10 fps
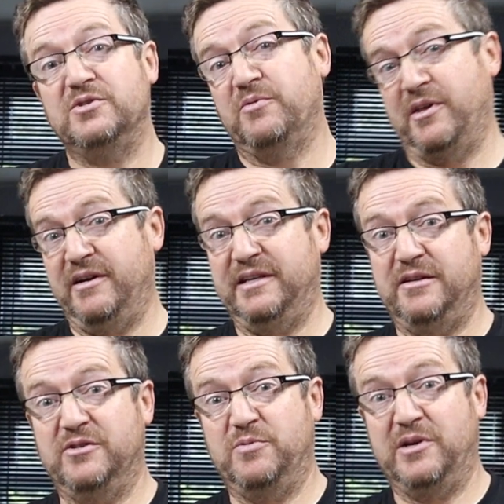So the
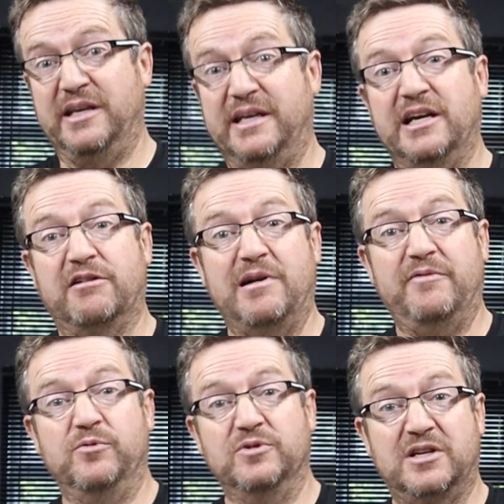idea is we're going to get
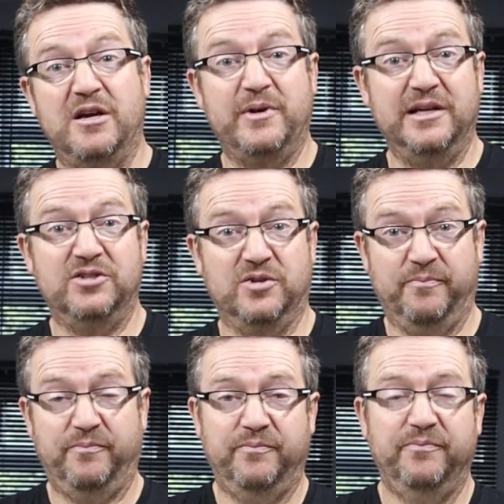gravels going into
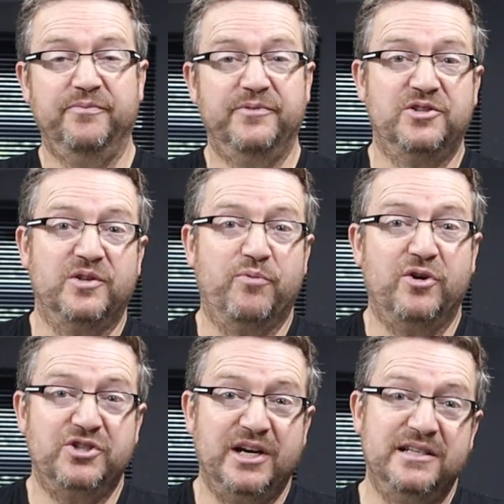to the
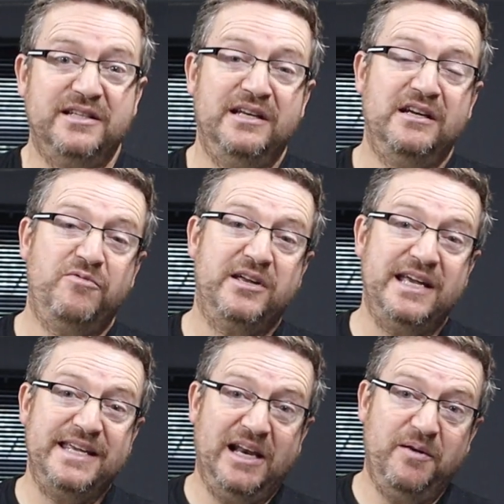project, and then if we
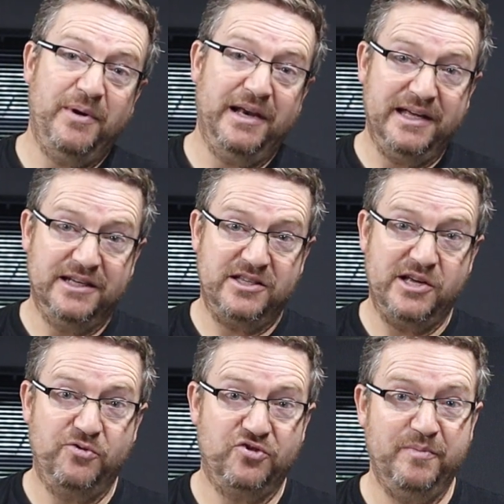get Yellow Belly into the
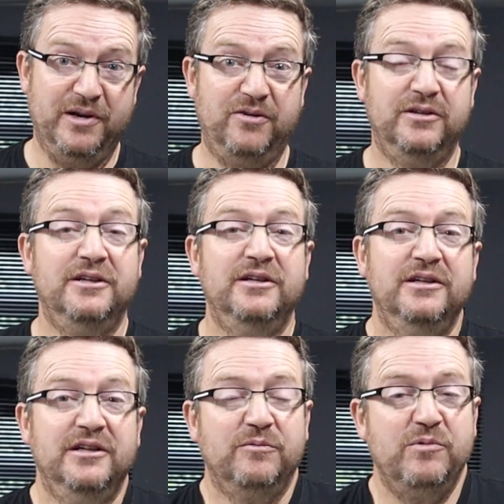Ultramel,
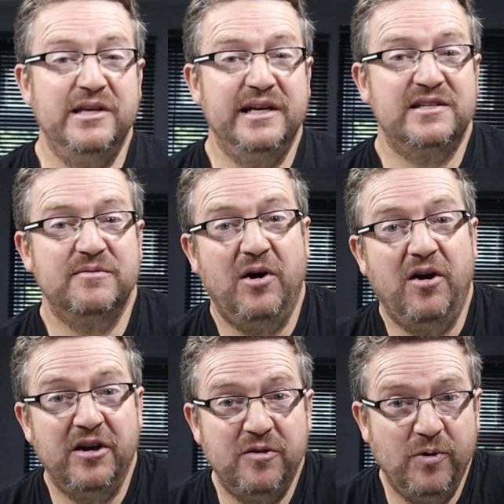we can get some
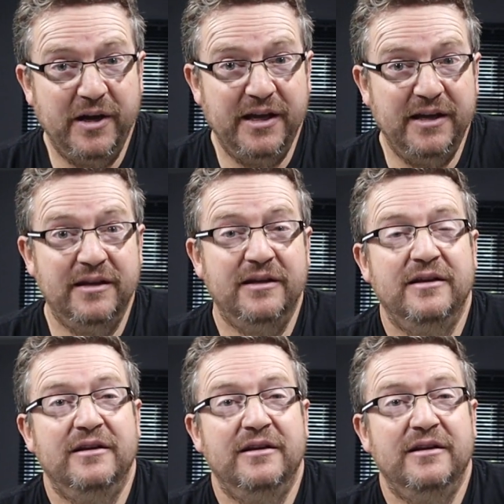highway